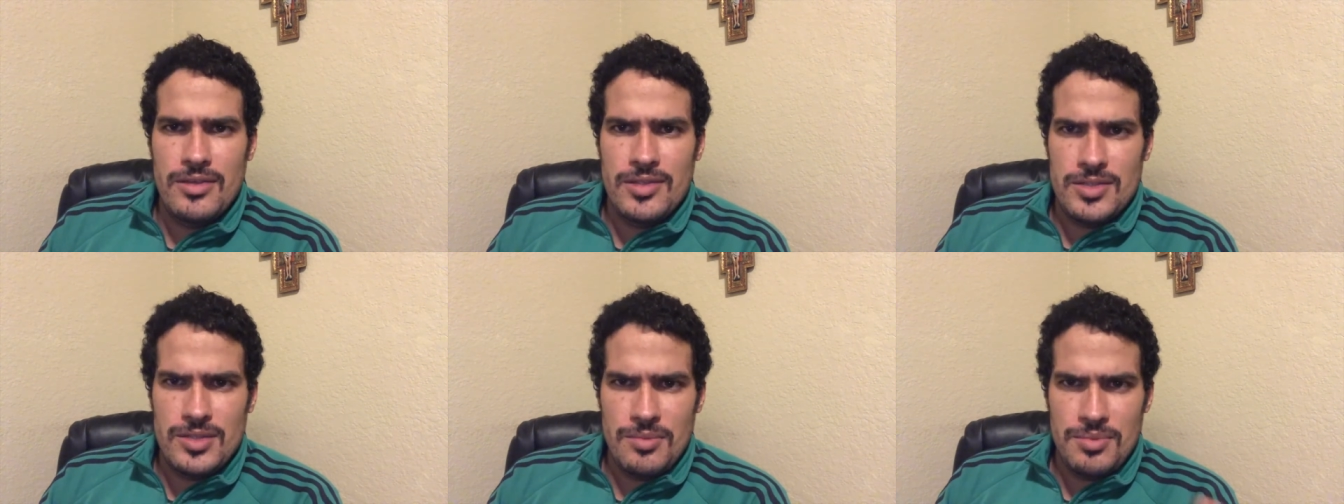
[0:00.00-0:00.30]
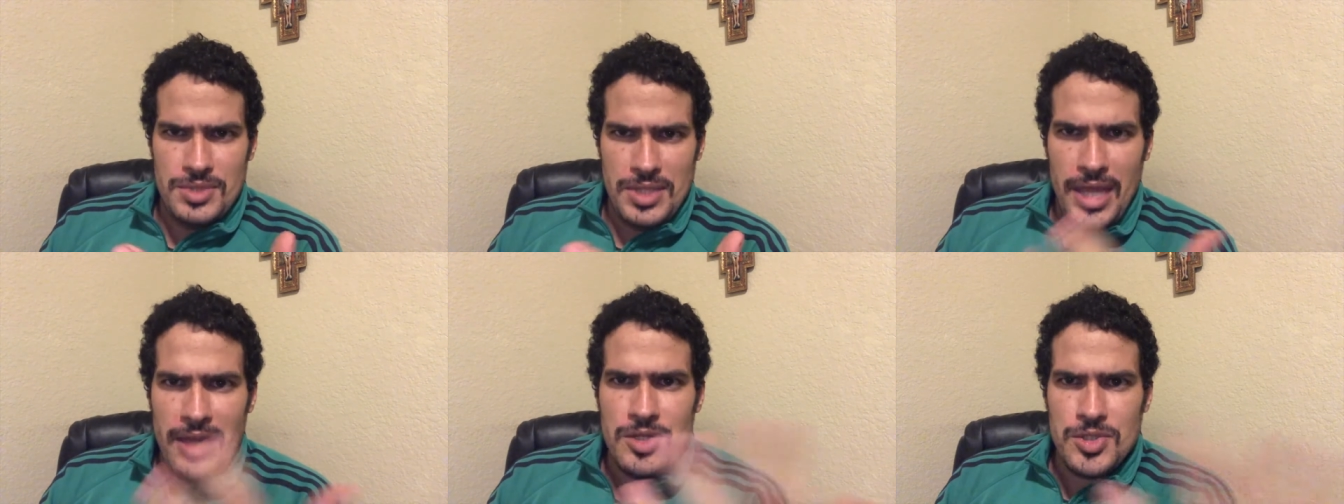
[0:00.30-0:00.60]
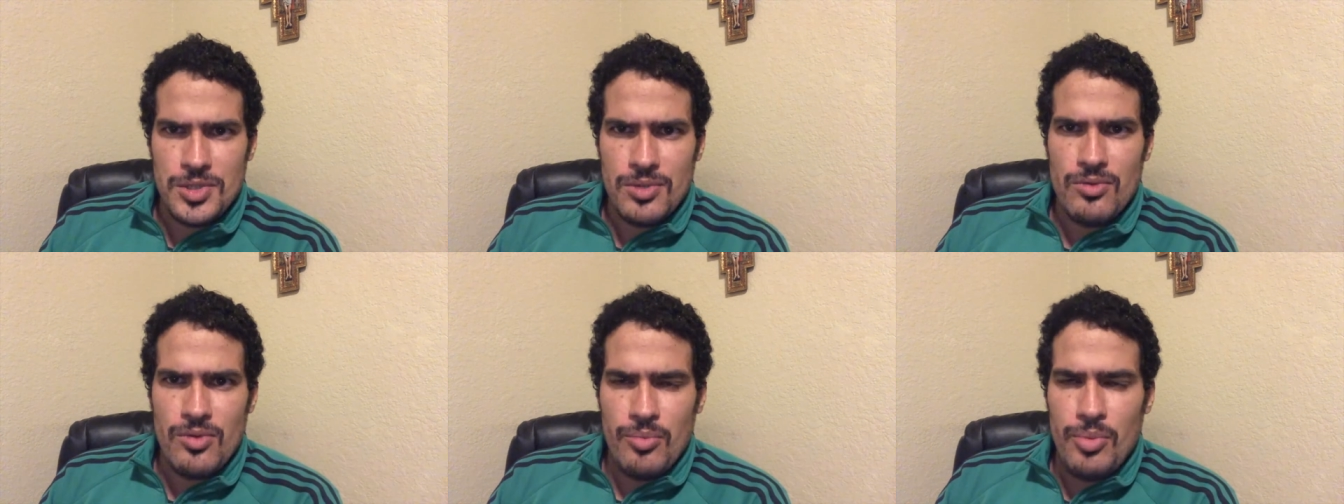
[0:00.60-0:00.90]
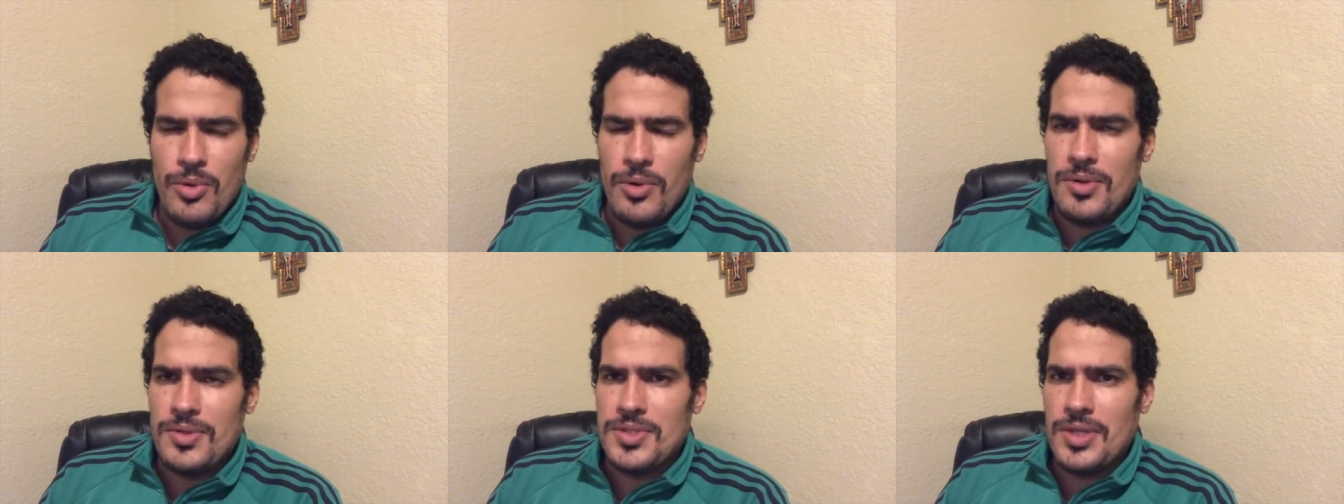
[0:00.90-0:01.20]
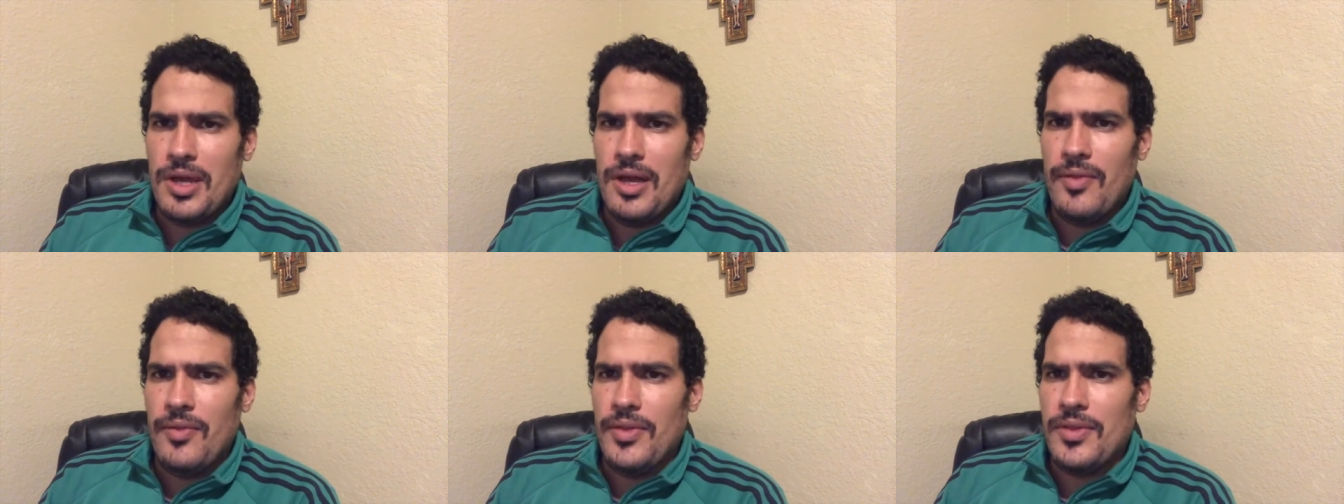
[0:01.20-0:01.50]
substantial reports
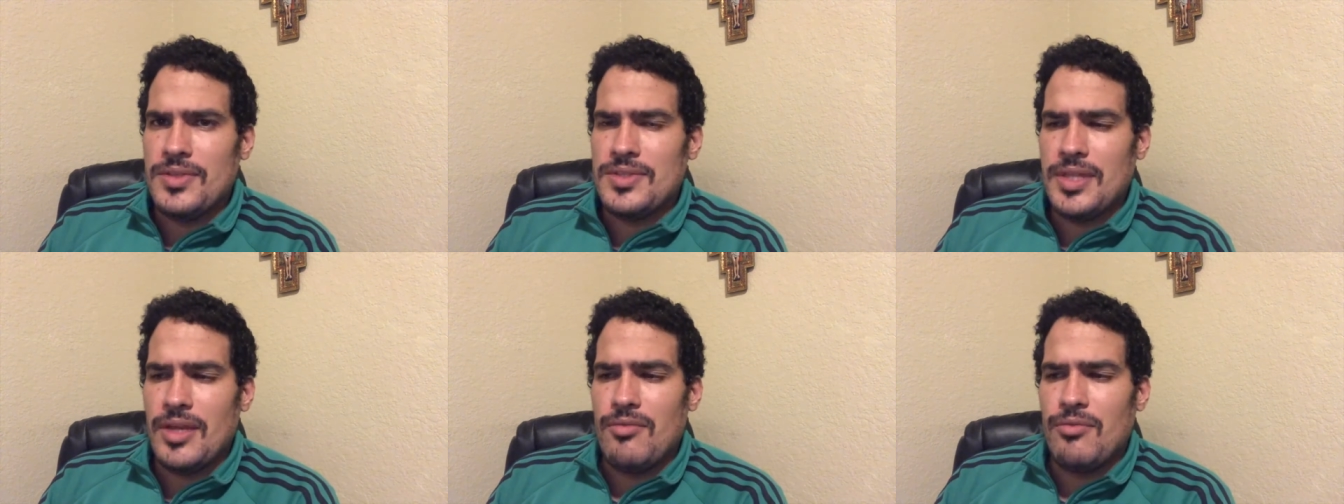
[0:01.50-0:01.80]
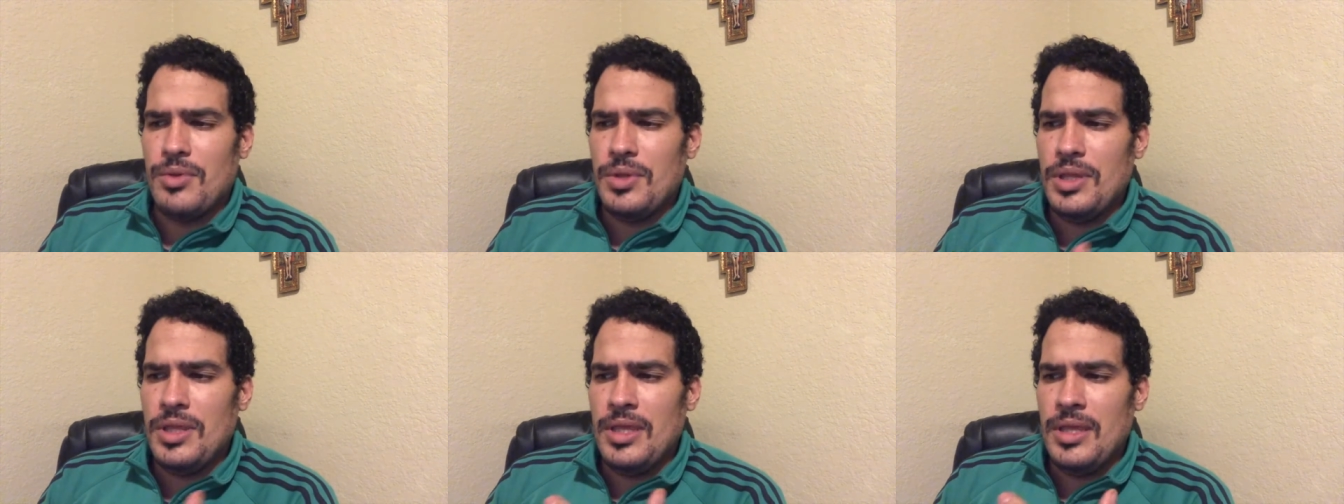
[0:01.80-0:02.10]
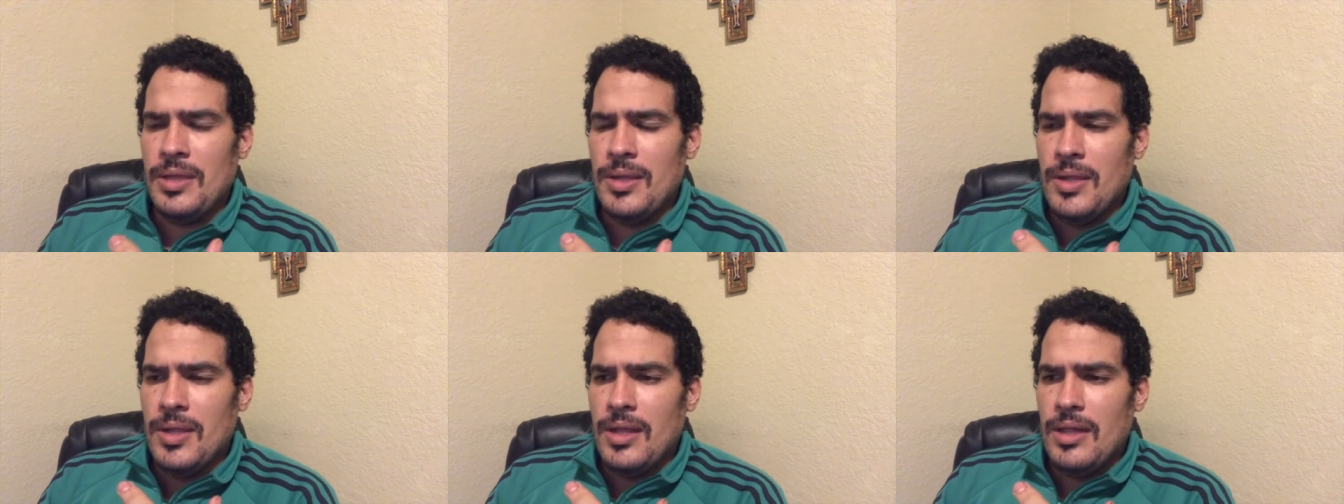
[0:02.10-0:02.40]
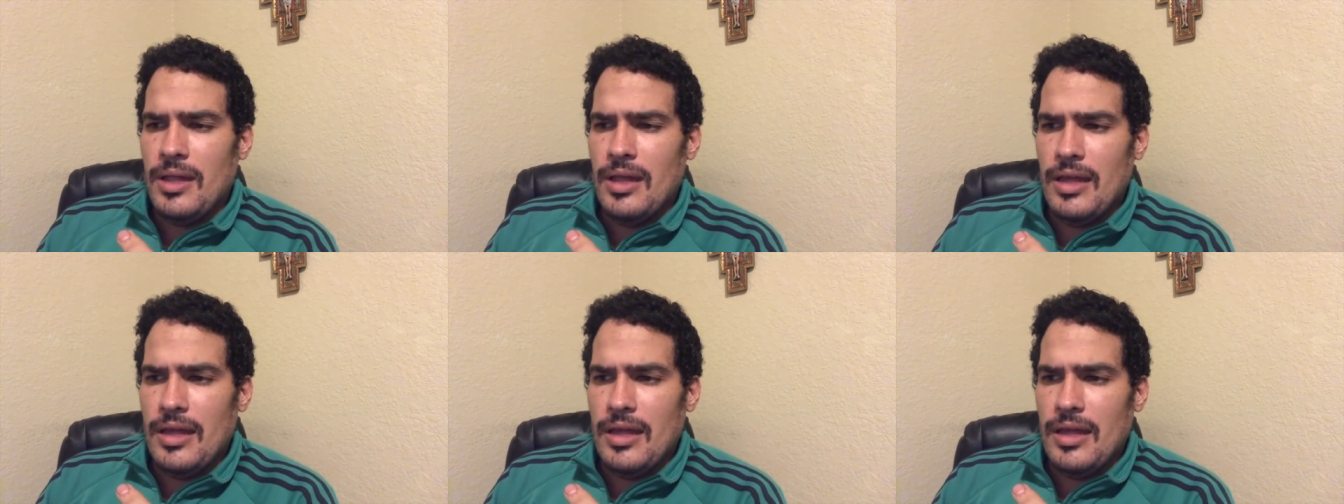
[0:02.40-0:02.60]
on this that really uh,